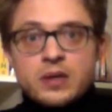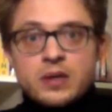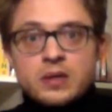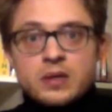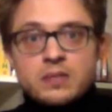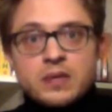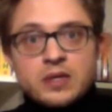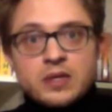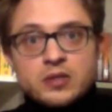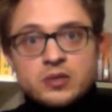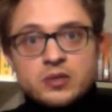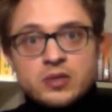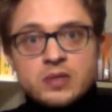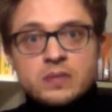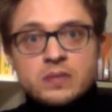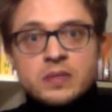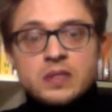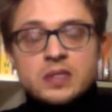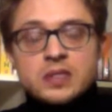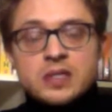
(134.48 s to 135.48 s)

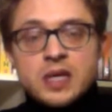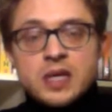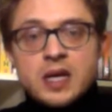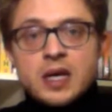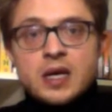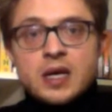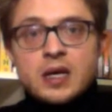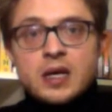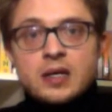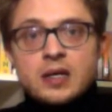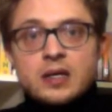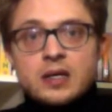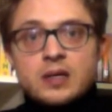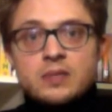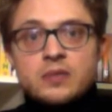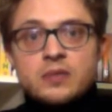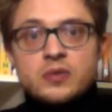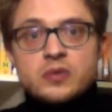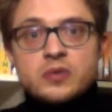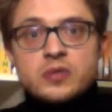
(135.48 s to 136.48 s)
maltreatment
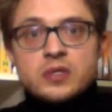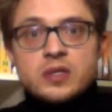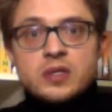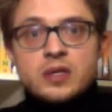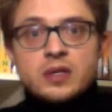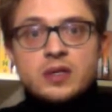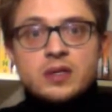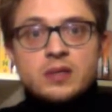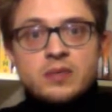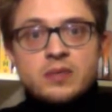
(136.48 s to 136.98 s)
using